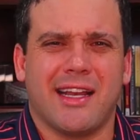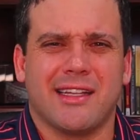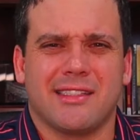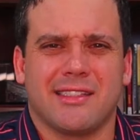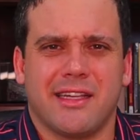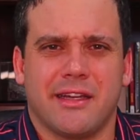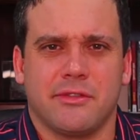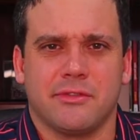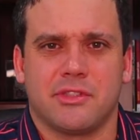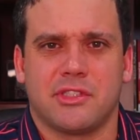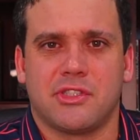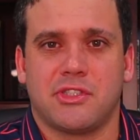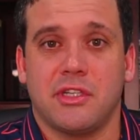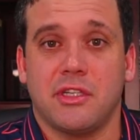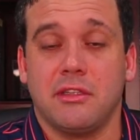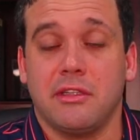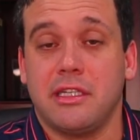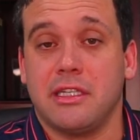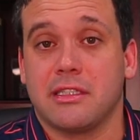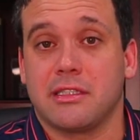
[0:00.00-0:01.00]
kind of sounds
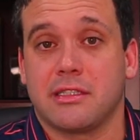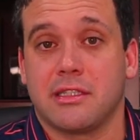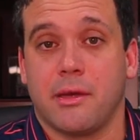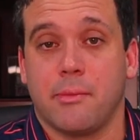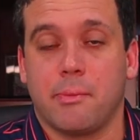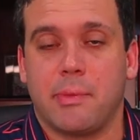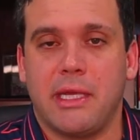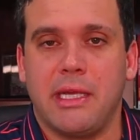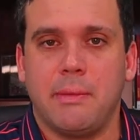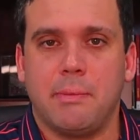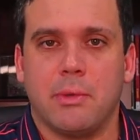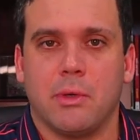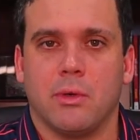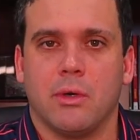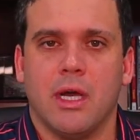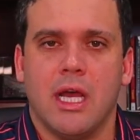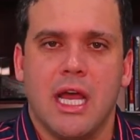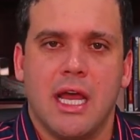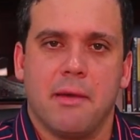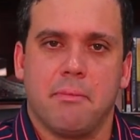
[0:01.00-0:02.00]
silly to some
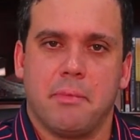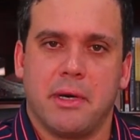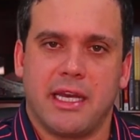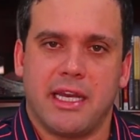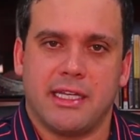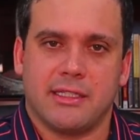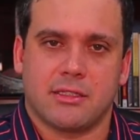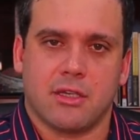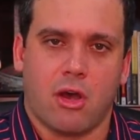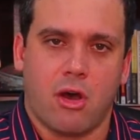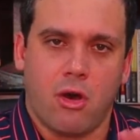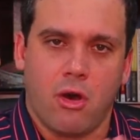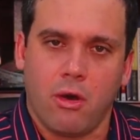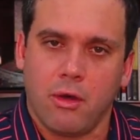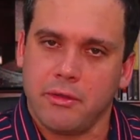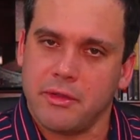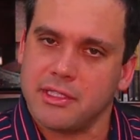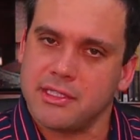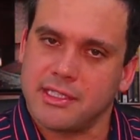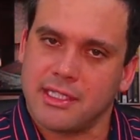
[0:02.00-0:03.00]
people, but it's
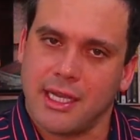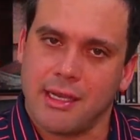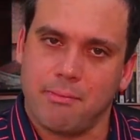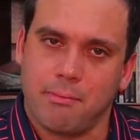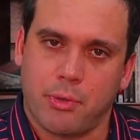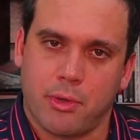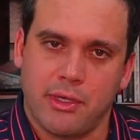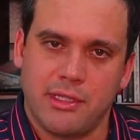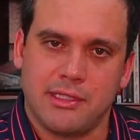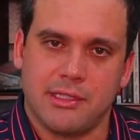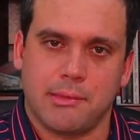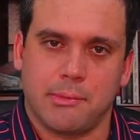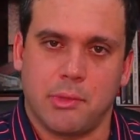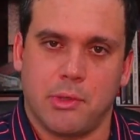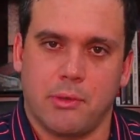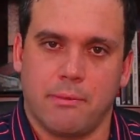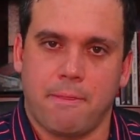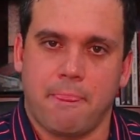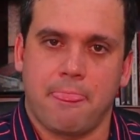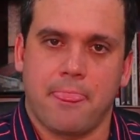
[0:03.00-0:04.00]
all the same
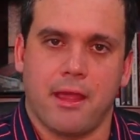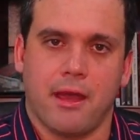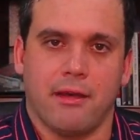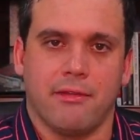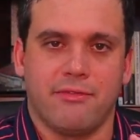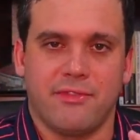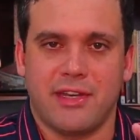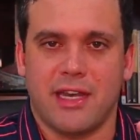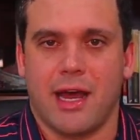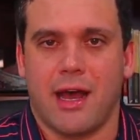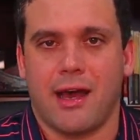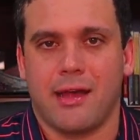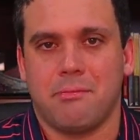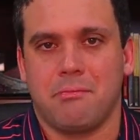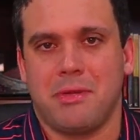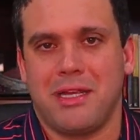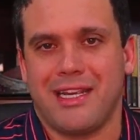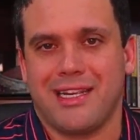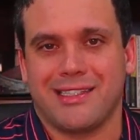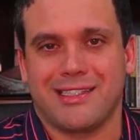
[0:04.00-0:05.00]
principle of
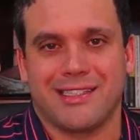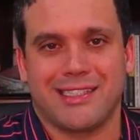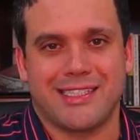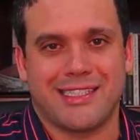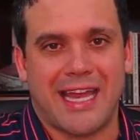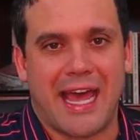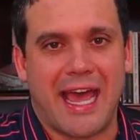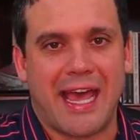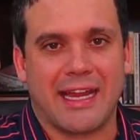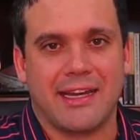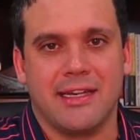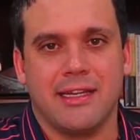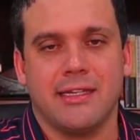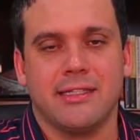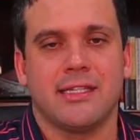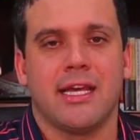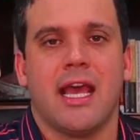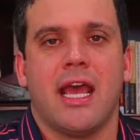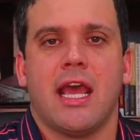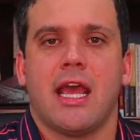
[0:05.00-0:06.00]
not being
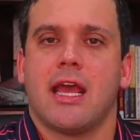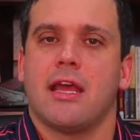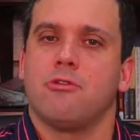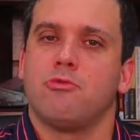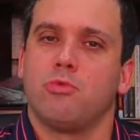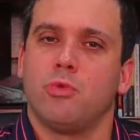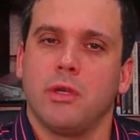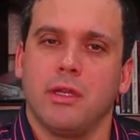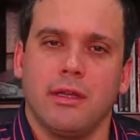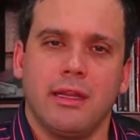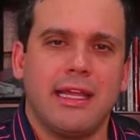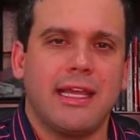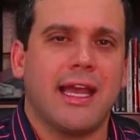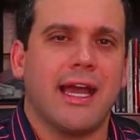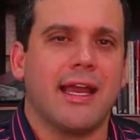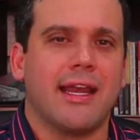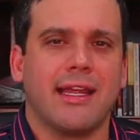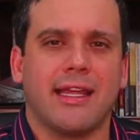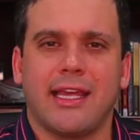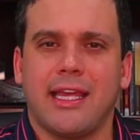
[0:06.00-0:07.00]
stagnant and really
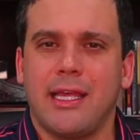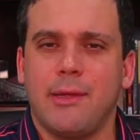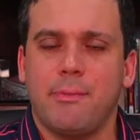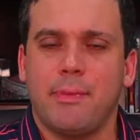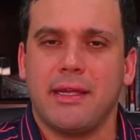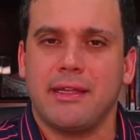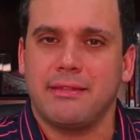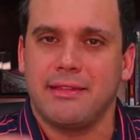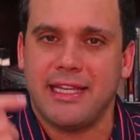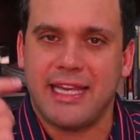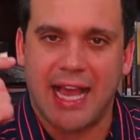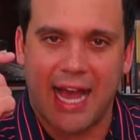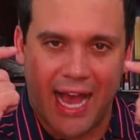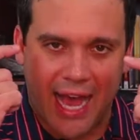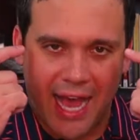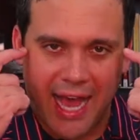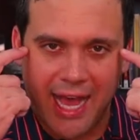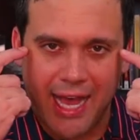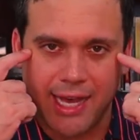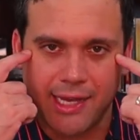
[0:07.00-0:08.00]
kind of keeping the
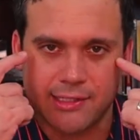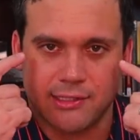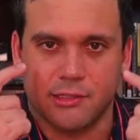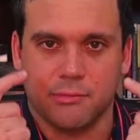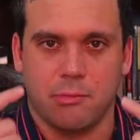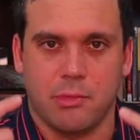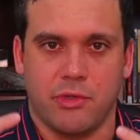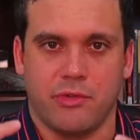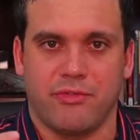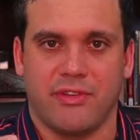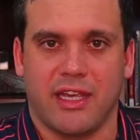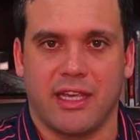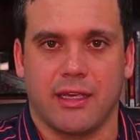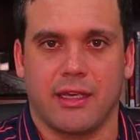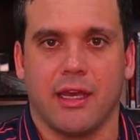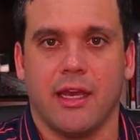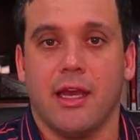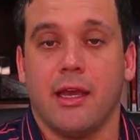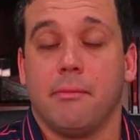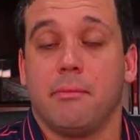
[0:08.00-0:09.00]
eyes
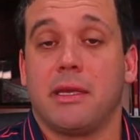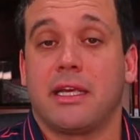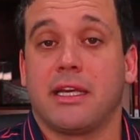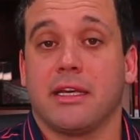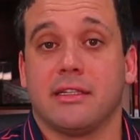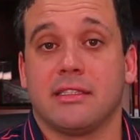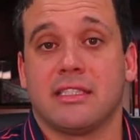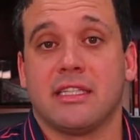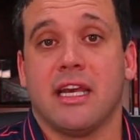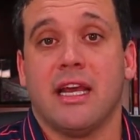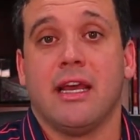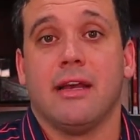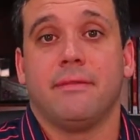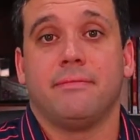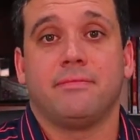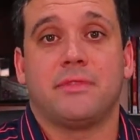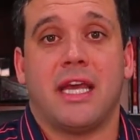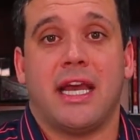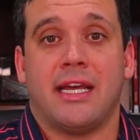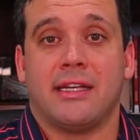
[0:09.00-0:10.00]
moving. Because
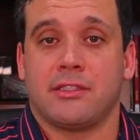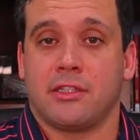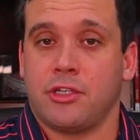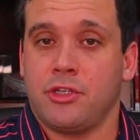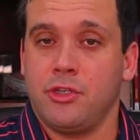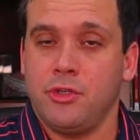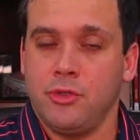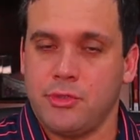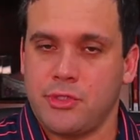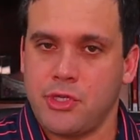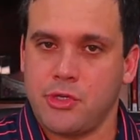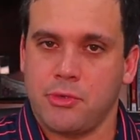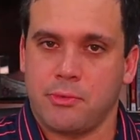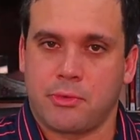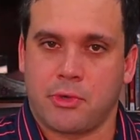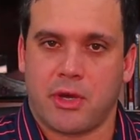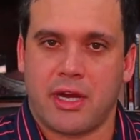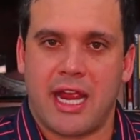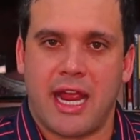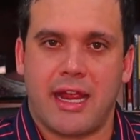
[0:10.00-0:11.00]
as a YouTube
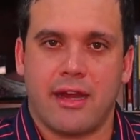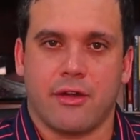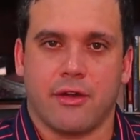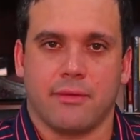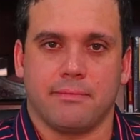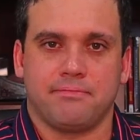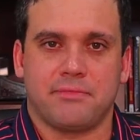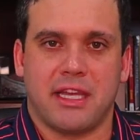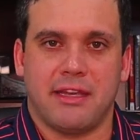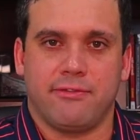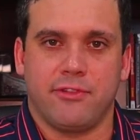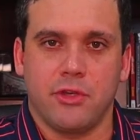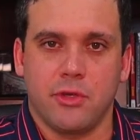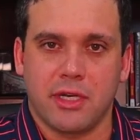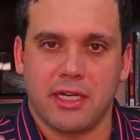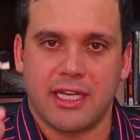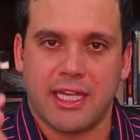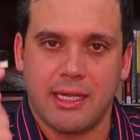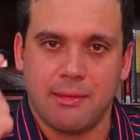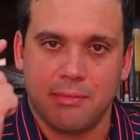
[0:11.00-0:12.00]
creator, if you
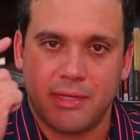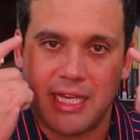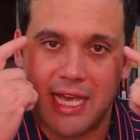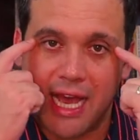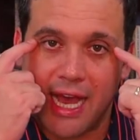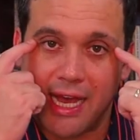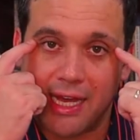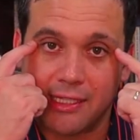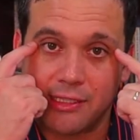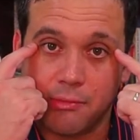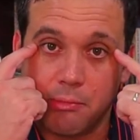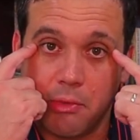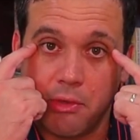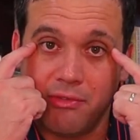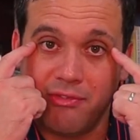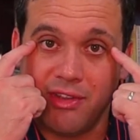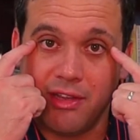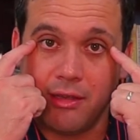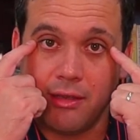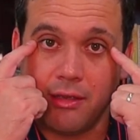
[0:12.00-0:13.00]
can keep the eyes
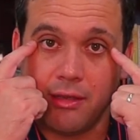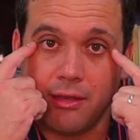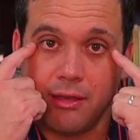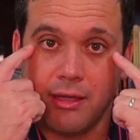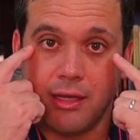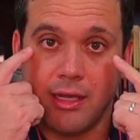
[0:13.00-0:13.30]
moving,